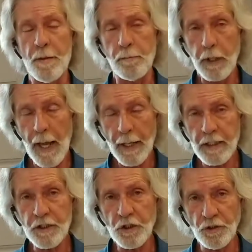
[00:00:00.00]
The
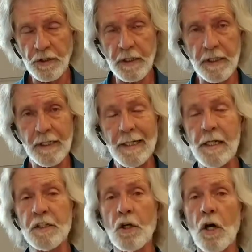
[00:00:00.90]
black that you see
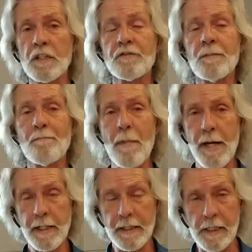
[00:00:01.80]
is caused from
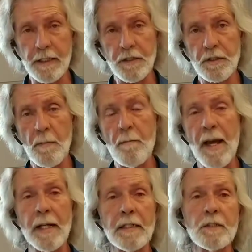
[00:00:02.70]
manganese.
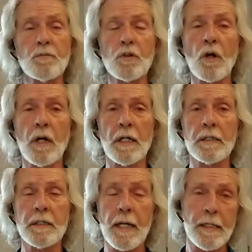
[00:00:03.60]
Manganese will
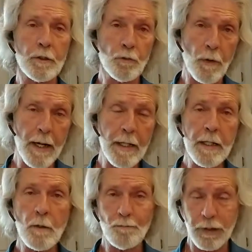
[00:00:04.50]
cause a
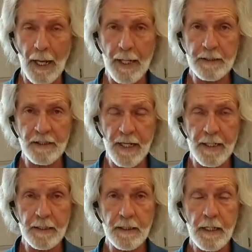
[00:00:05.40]
gray-black
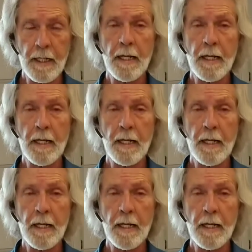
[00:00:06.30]
stain.